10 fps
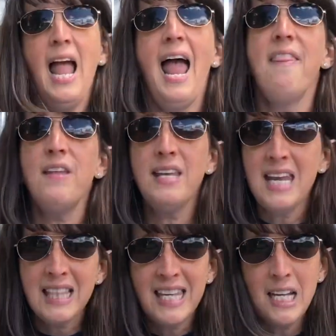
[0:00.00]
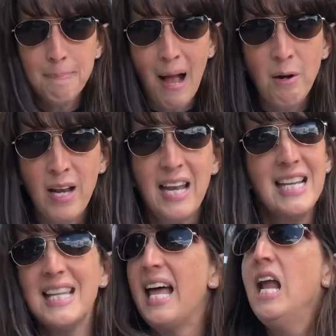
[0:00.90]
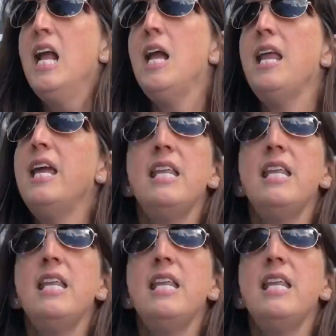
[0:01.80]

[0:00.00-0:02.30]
And the neat thing about it is that it